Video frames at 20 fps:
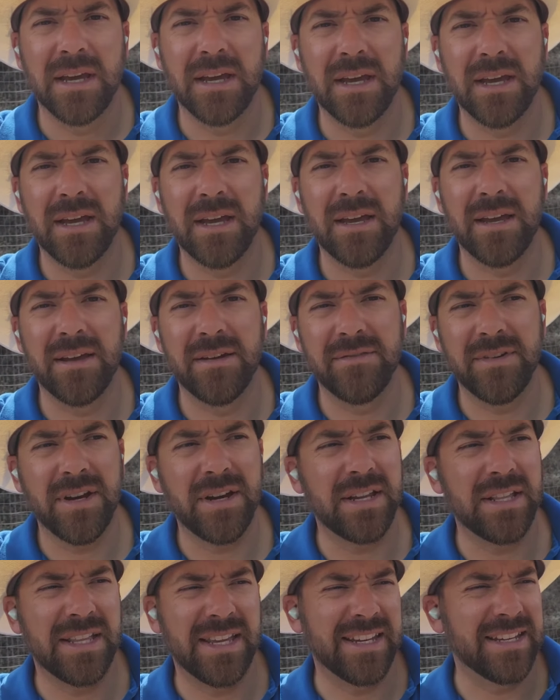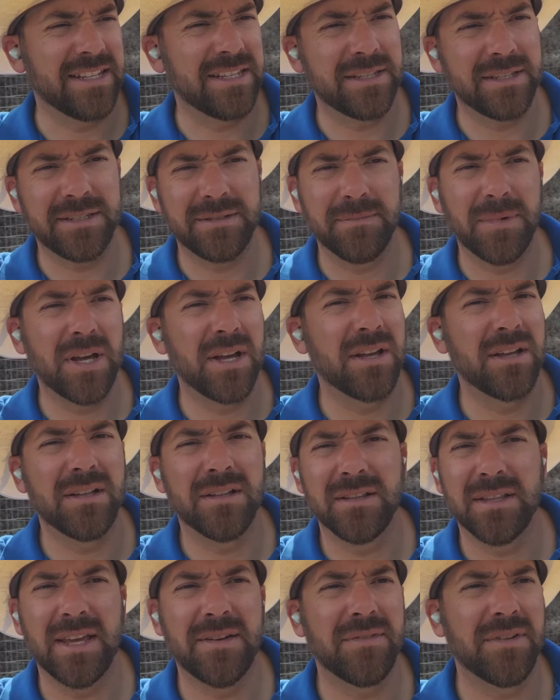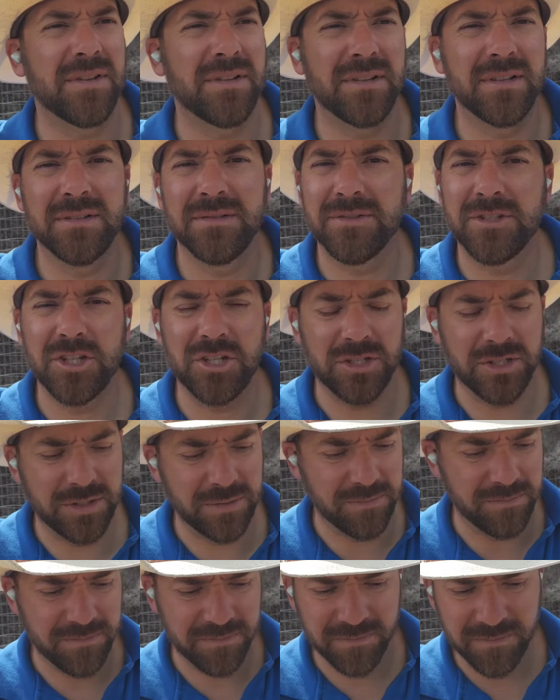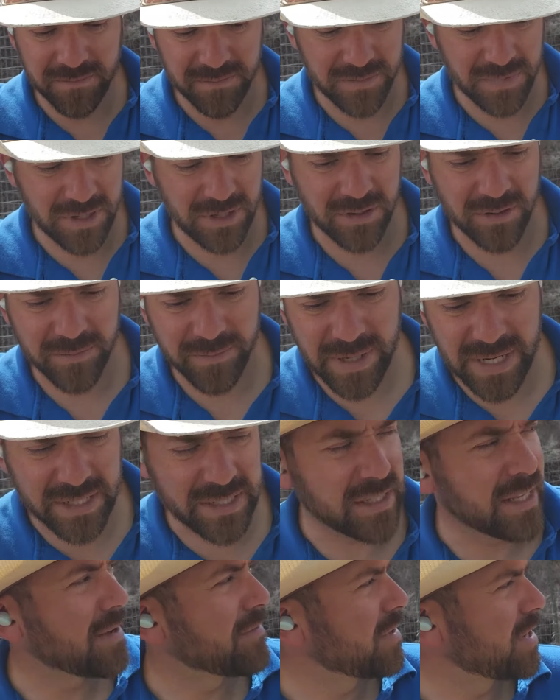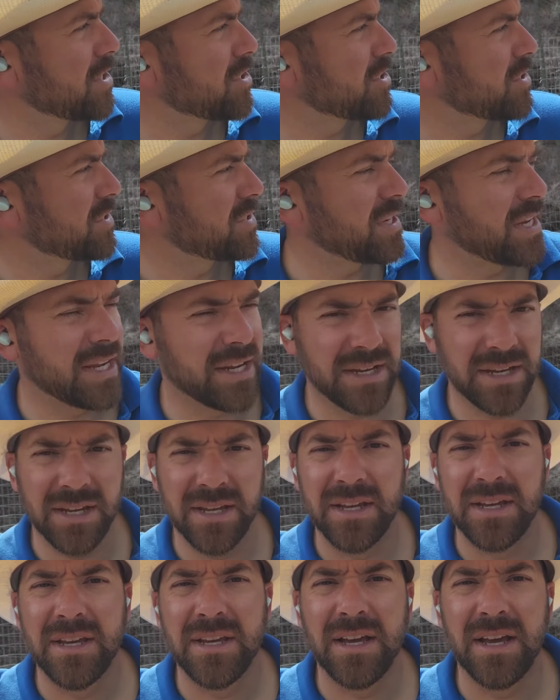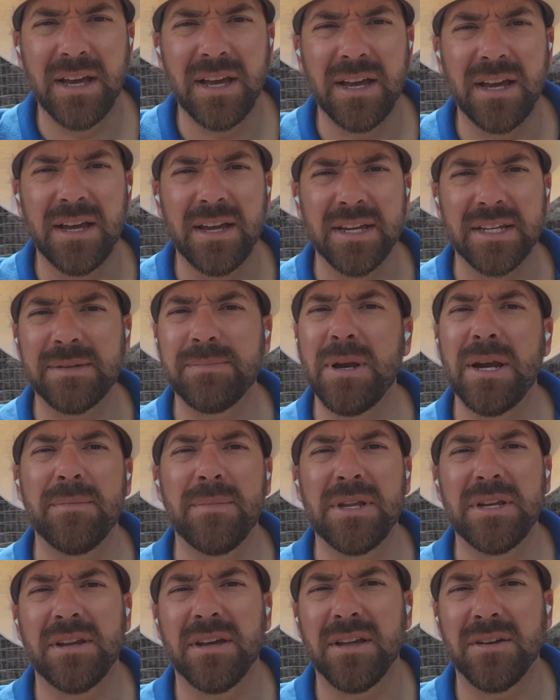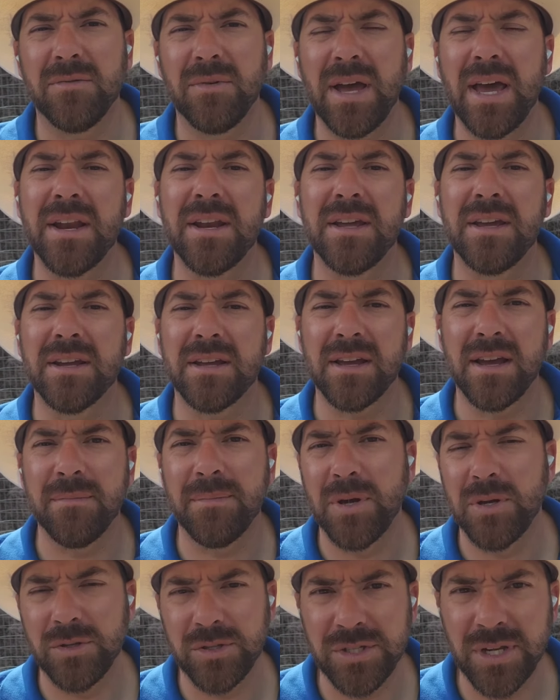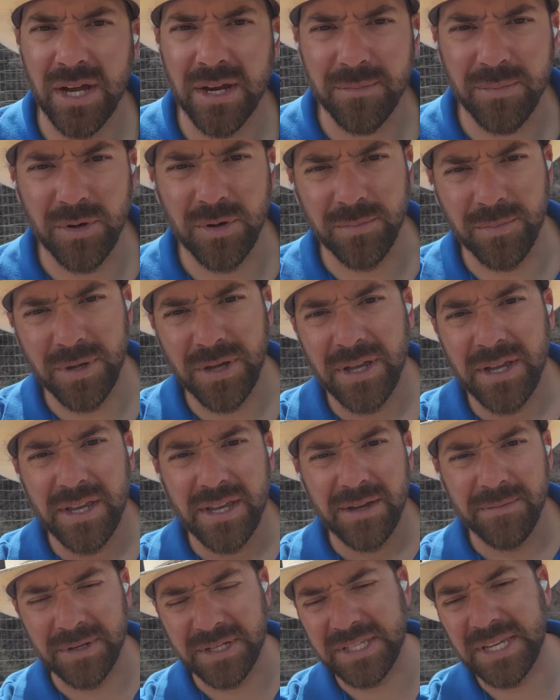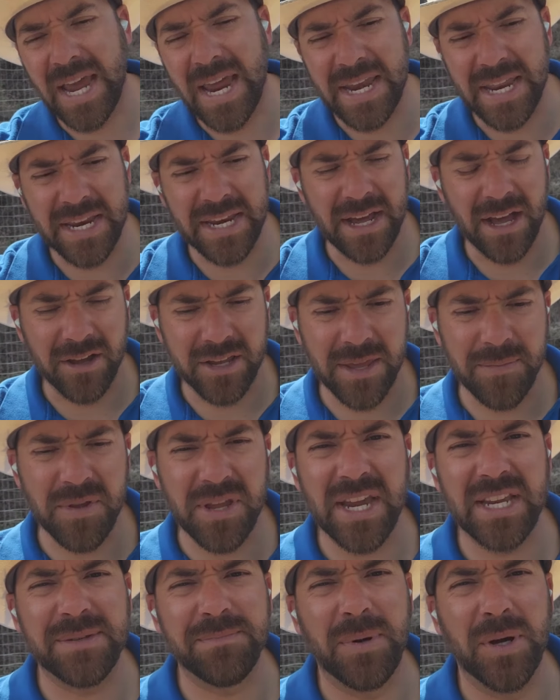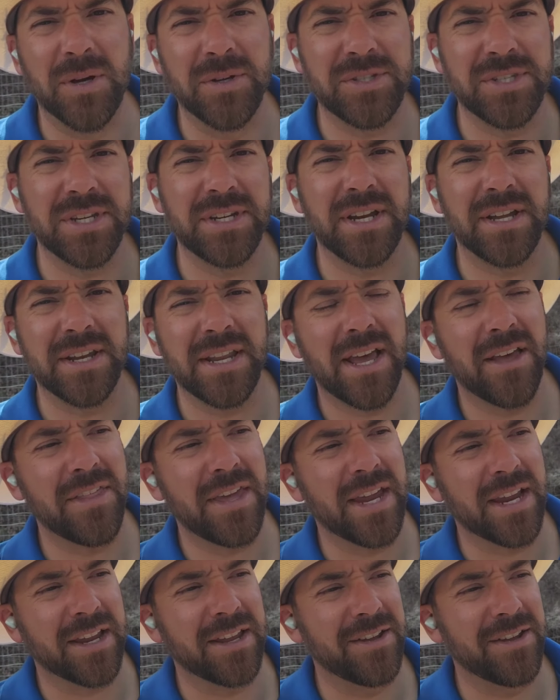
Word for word: uh, very like small level, just, you know, base level, I should say, experiment on how to compost dog poop. I'm excited. I'll keep you guys posted on how that